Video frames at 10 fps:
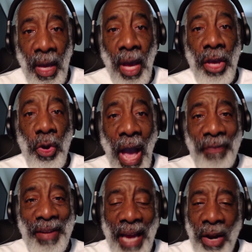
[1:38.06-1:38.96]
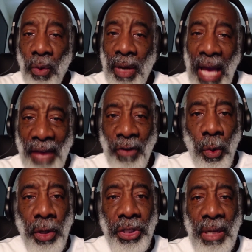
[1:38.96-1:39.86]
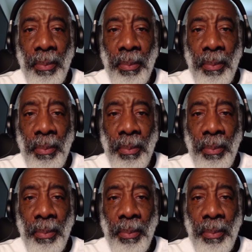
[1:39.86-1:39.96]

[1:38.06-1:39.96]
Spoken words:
You have to not only have ownership,